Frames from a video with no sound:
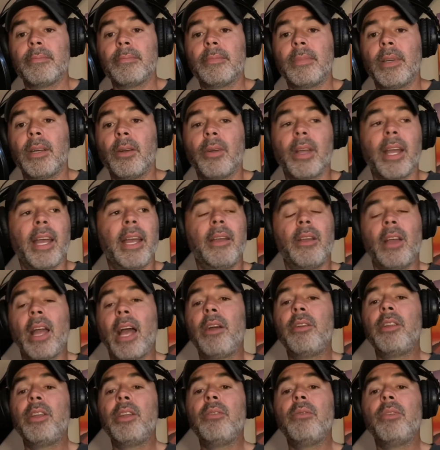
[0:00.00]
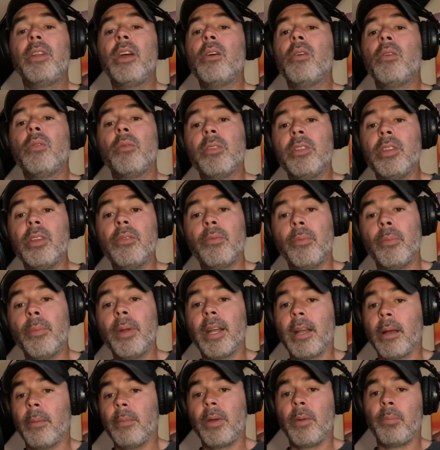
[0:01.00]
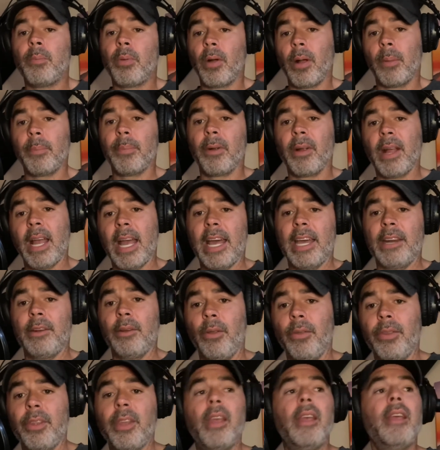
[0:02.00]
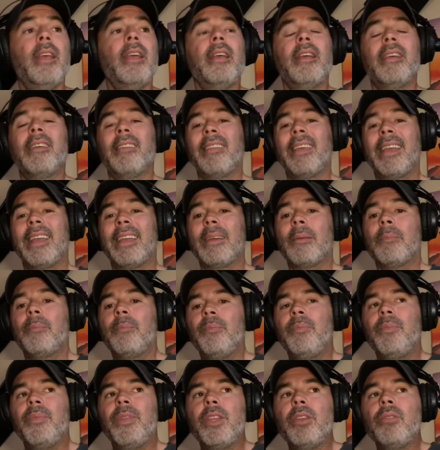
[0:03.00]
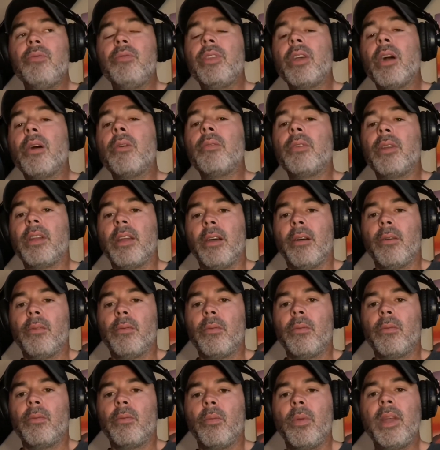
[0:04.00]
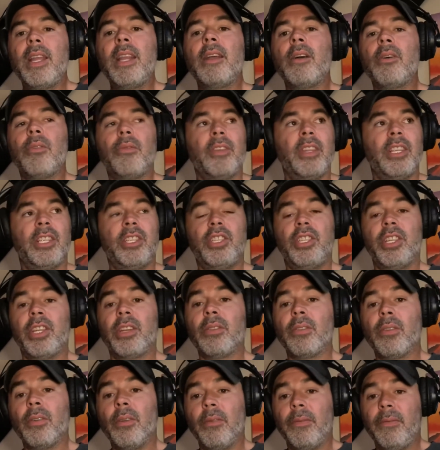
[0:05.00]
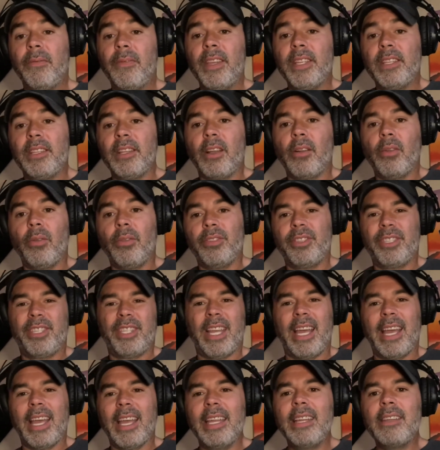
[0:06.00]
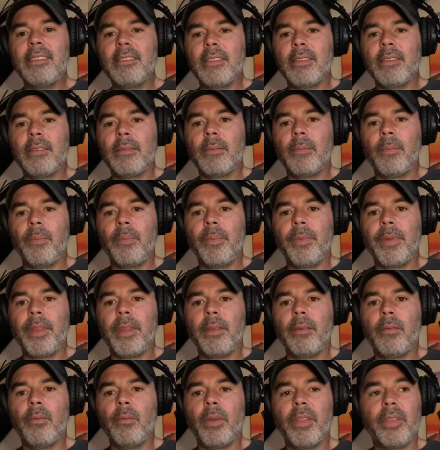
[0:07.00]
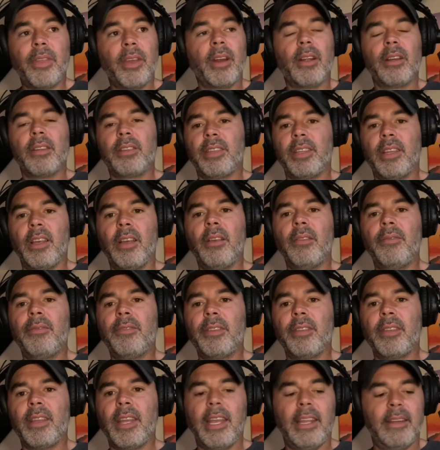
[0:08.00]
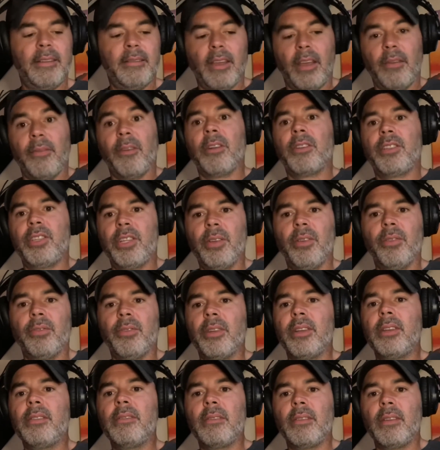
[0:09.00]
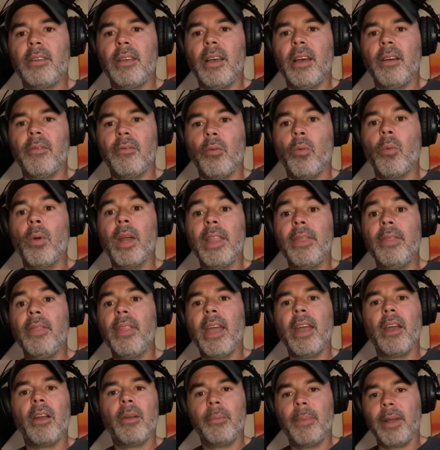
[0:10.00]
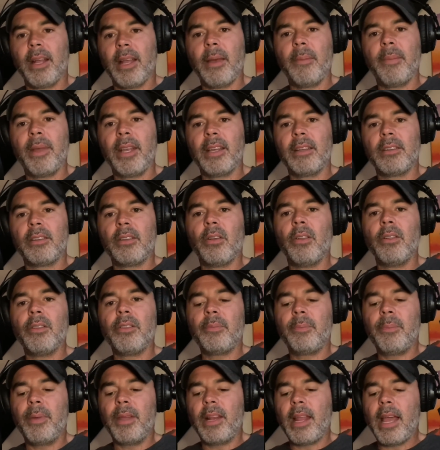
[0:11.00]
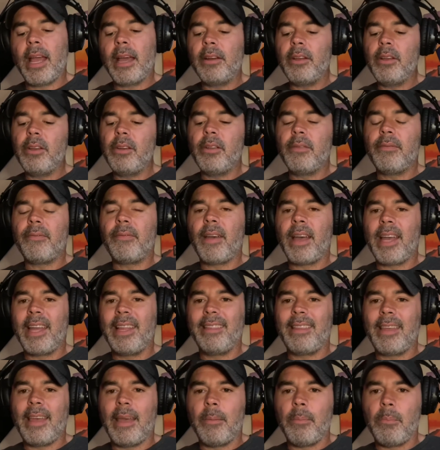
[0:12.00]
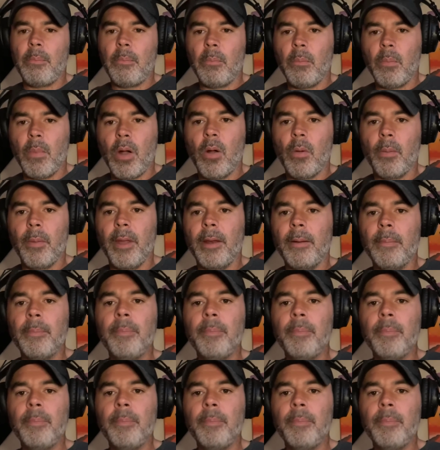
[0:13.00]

Okay, how do you know when you've become a proper adult? Like, you don't know. We know the general physical signs within ourselves and of our children of when they are becoming adults, but how do you define that moment?